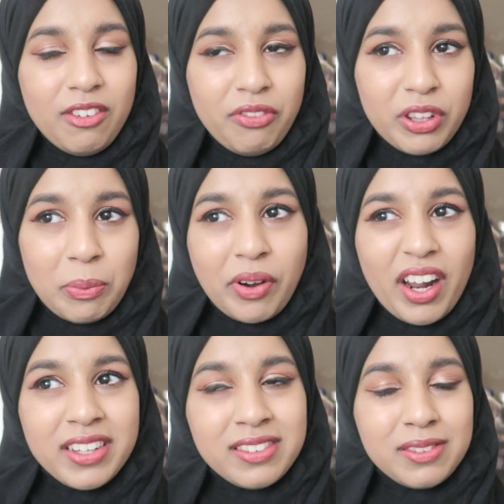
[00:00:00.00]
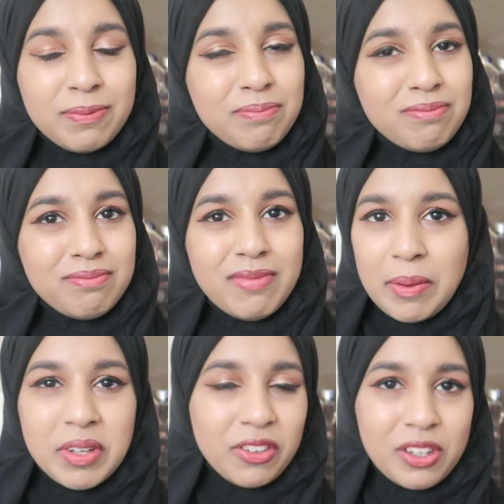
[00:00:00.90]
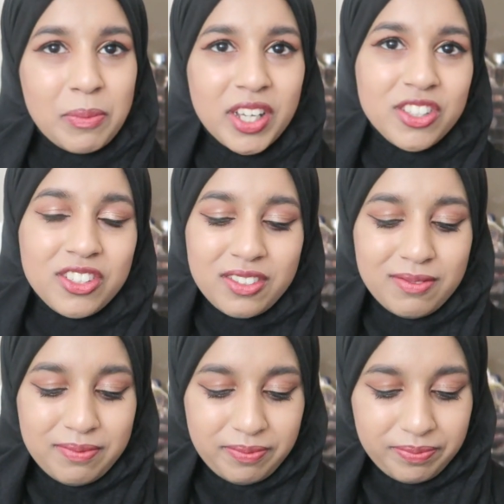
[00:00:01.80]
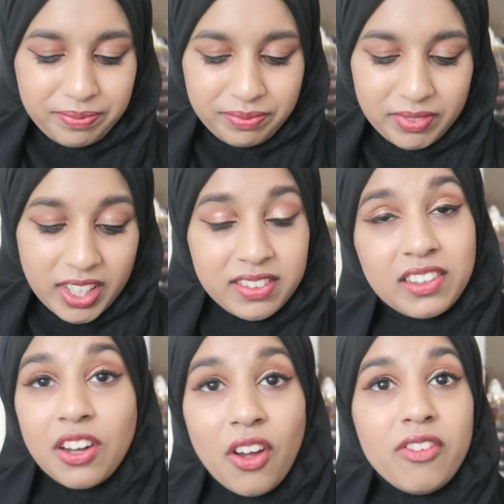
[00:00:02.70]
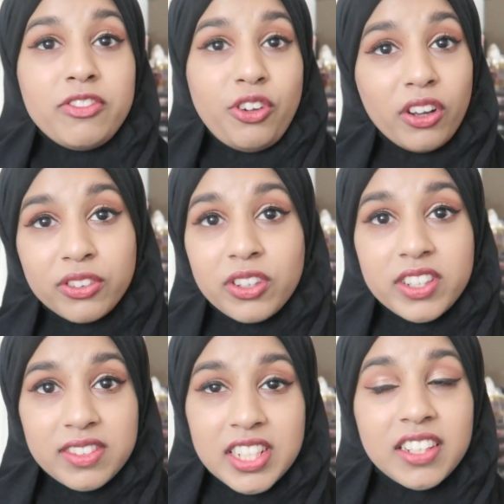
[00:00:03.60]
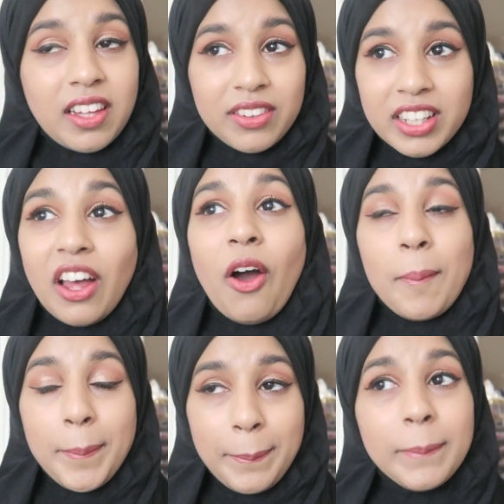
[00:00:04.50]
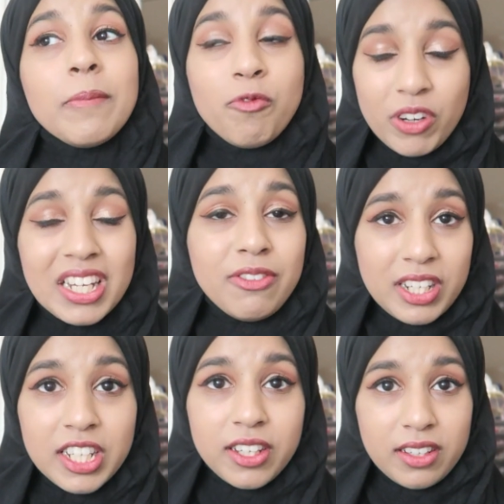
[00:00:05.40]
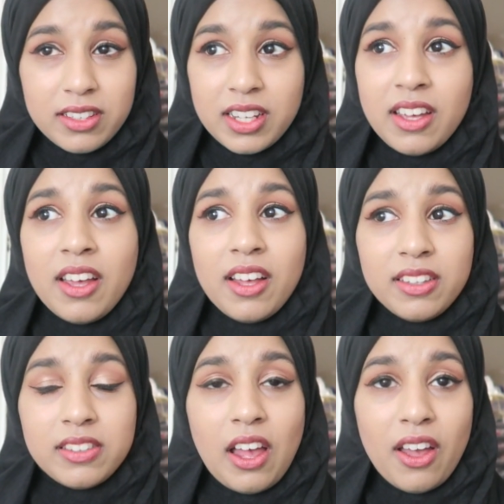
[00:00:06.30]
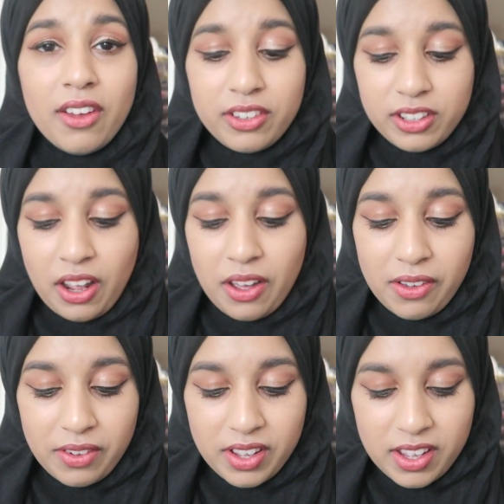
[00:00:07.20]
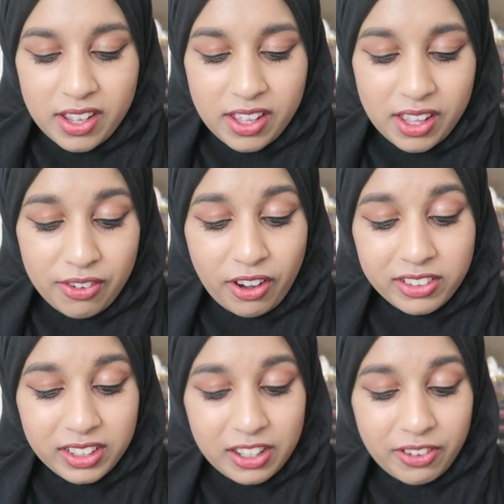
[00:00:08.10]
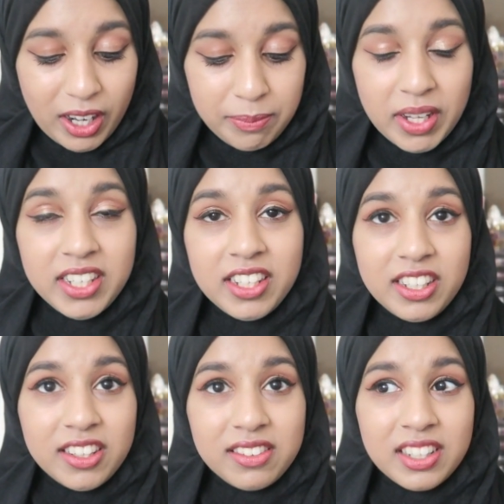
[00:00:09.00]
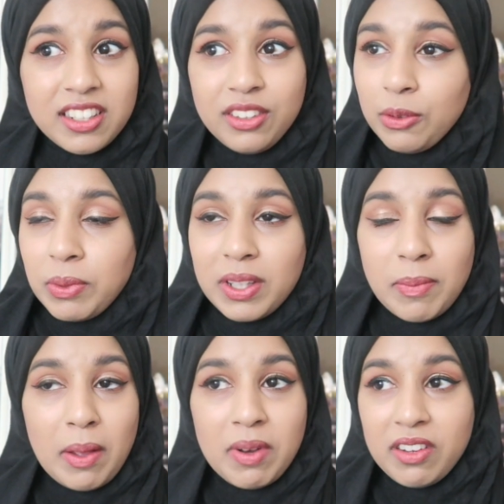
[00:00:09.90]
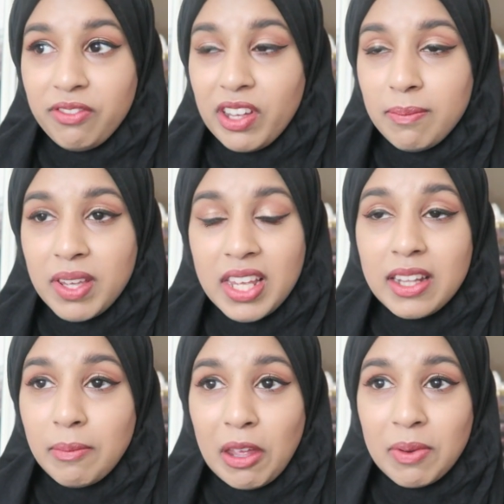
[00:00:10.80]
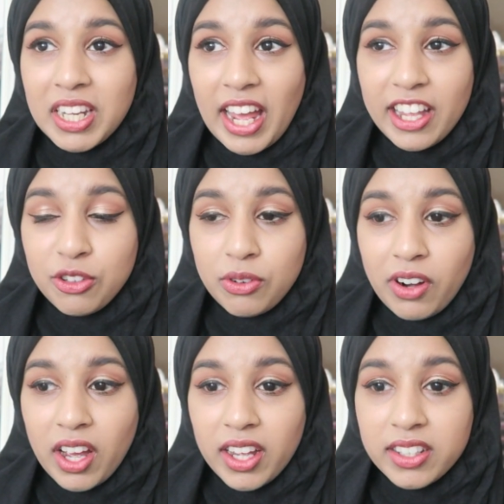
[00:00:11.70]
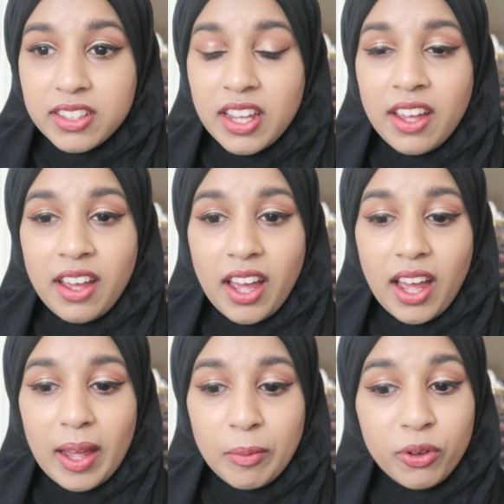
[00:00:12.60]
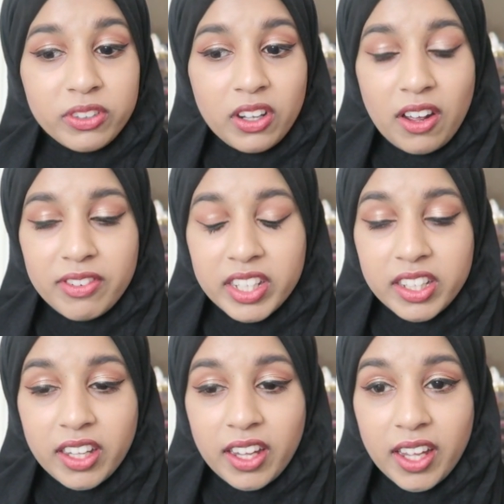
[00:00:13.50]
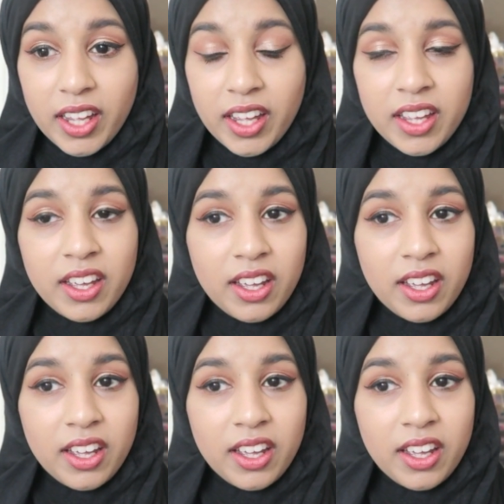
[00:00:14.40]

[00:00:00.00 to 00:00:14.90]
For the price, maybe not so much, because there's a lot of drugstore concealers out there that are really, really good. So, you know, if I was going to recommend any concealers, it'd be the Maybelline Fit Me, the Maybelline Age Rewind. I'm also loving the